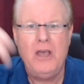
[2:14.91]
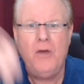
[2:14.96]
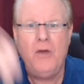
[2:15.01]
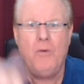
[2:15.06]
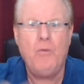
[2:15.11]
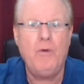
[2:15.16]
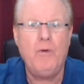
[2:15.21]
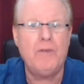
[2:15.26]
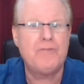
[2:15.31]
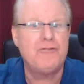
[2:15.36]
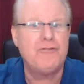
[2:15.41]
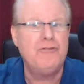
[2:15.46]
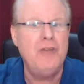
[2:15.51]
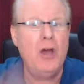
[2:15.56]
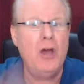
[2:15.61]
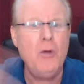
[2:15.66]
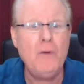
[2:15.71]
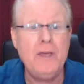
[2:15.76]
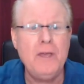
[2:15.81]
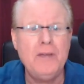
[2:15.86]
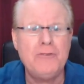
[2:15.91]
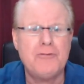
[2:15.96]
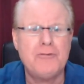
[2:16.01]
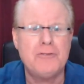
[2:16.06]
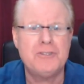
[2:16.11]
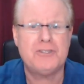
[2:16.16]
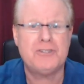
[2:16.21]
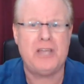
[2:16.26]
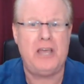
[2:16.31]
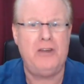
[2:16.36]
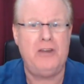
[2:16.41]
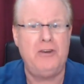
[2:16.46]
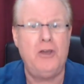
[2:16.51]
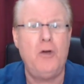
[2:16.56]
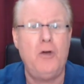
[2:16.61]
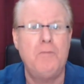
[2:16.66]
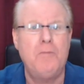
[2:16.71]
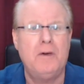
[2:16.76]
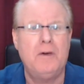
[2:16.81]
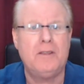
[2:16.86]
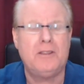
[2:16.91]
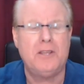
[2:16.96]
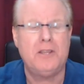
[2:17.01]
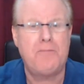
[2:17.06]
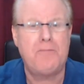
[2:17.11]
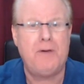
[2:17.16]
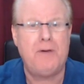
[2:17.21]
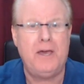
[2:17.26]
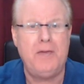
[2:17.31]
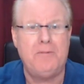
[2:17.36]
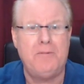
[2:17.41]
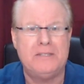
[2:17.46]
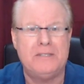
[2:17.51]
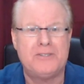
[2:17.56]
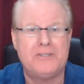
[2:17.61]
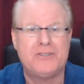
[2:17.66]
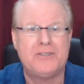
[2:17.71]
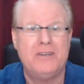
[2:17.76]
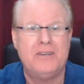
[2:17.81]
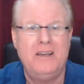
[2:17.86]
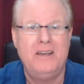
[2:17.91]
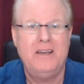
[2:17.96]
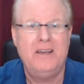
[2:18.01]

with no interest and no monthly payments?